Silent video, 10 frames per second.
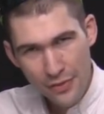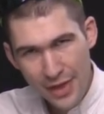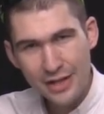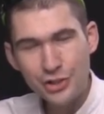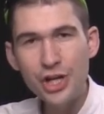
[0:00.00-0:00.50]

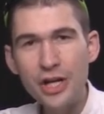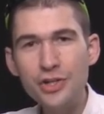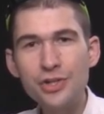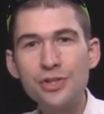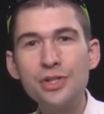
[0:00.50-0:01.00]
that
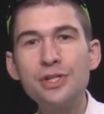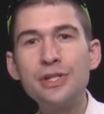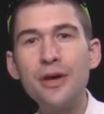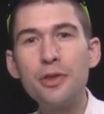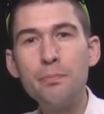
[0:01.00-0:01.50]
changes. This is
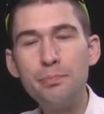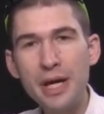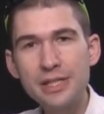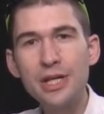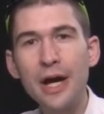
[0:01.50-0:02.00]
now the
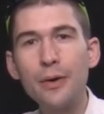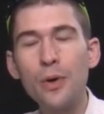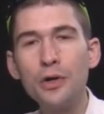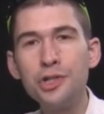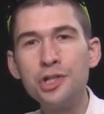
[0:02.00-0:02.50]
best high
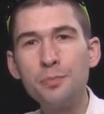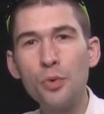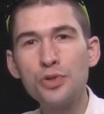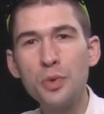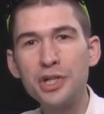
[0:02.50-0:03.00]
horology
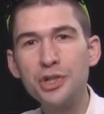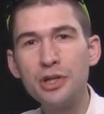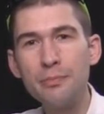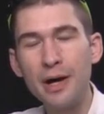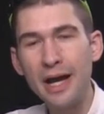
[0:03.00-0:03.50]
sports watch you
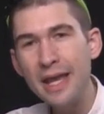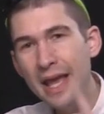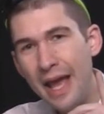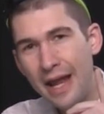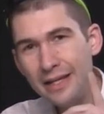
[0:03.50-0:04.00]
can buy,
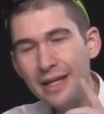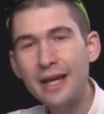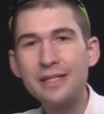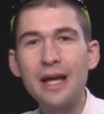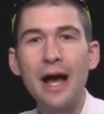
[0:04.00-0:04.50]
and
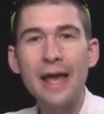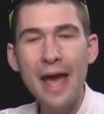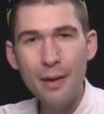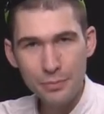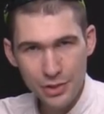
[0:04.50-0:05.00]
yes, I
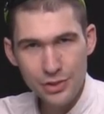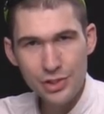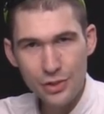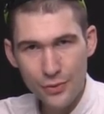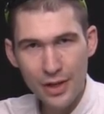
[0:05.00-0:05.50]
am
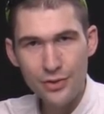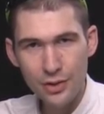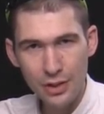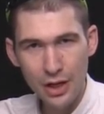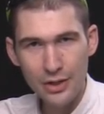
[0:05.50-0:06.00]
considering the
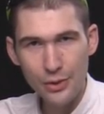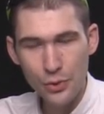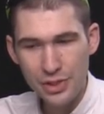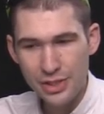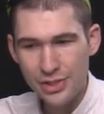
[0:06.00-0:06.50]
Lange
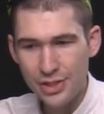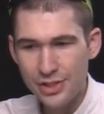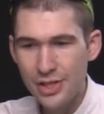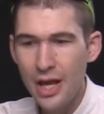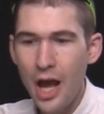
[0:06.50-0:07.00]

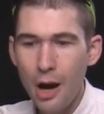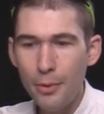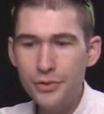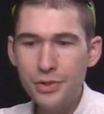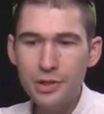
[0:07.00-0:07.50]
Odysseus. I'm
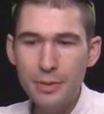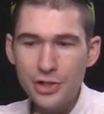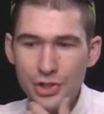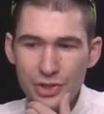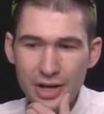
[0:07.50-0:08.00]
also going to
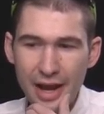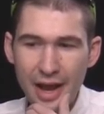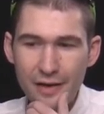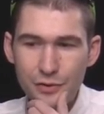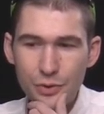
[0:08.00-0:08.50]
mention that I
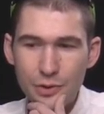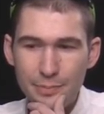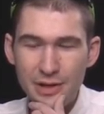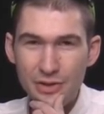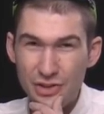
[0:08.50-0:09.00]
have to
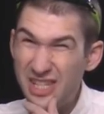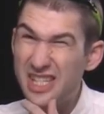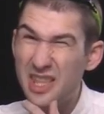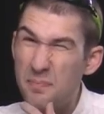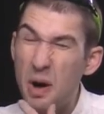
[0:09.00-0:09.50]
admit this
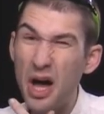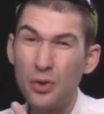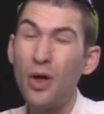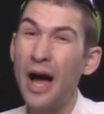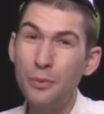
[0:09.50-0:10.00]
is the
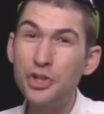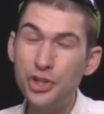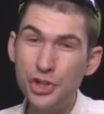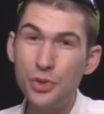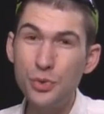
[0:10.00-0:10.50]
model I would
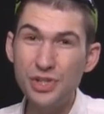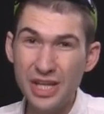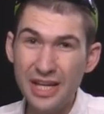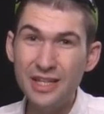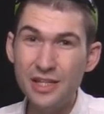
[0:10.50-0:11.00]
choose
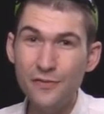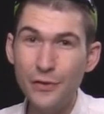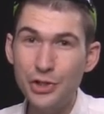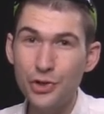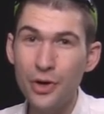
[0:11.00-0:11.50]
in this
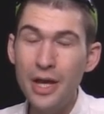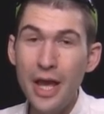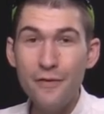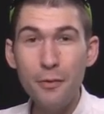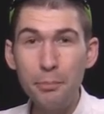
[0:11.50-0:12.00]
feature.
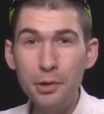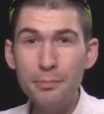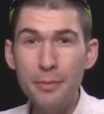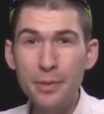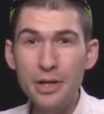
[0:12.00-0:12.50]
If I'm putting
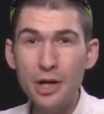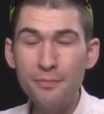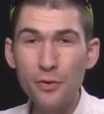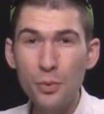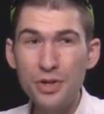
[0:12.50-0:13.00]
my money
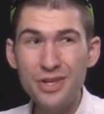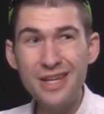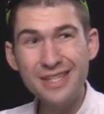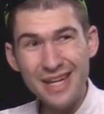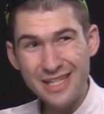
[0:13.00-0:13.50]
up for one of
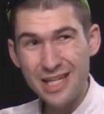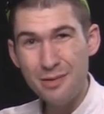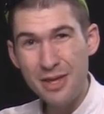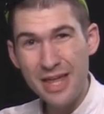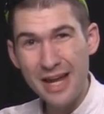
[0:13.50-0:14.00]
these, it's going
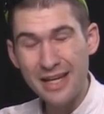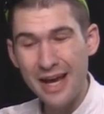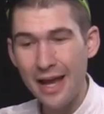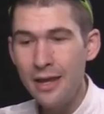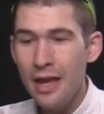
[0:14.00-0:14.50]
to be that
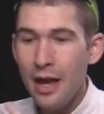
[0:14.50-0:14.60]
guy.